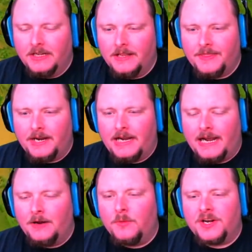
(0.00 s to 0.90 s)
I
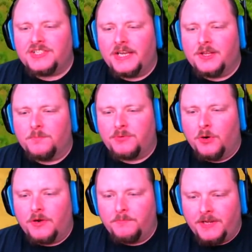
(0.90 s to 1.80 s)
don't want to say they're
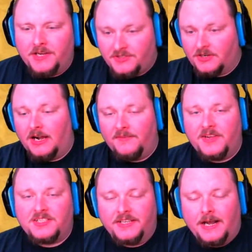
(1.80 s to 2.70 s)
broken because they're
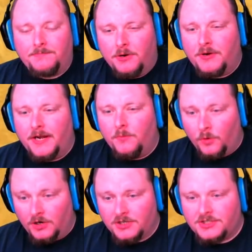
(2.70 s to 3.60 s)
obviously not broken. It
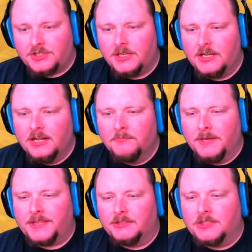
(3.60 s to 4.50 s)
works.
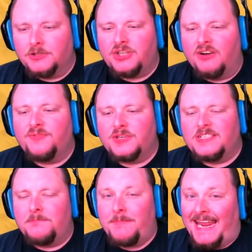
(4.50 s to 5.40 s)
But they're a little tougher
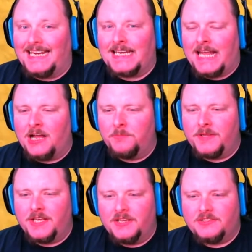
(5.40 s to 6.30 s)
to make now
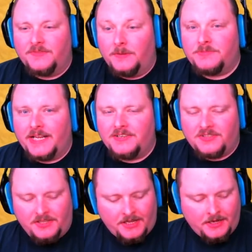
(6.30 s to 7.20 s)
because of updates to
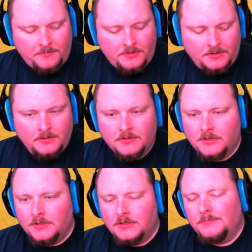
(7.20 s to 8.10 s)
the game.
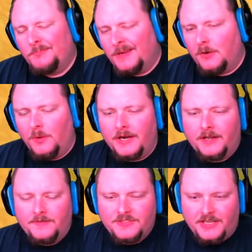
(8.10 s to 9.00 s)
But
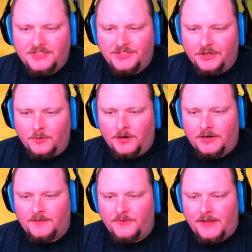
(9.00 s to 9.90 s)
whatevs. They still
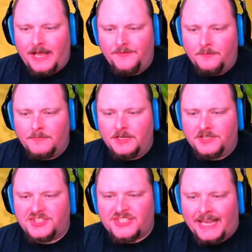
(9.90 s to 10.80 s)
work. If you have them
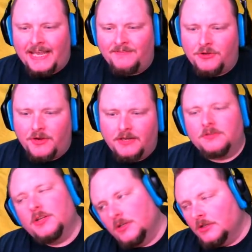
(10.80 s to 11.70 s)
saved, you can
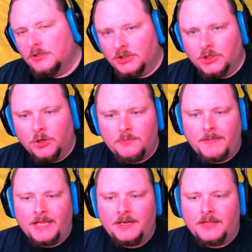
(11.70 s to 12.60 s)
load them
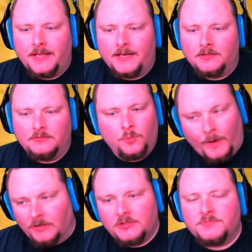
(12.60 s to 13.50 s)
in and then
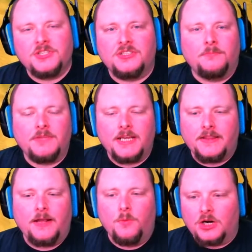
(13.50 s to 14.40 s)
weld them to something. And
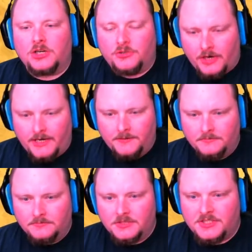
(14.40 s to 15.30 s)
they work great
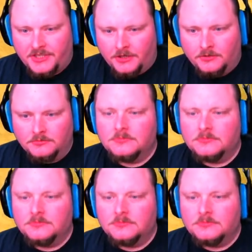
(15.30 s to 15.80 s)
still.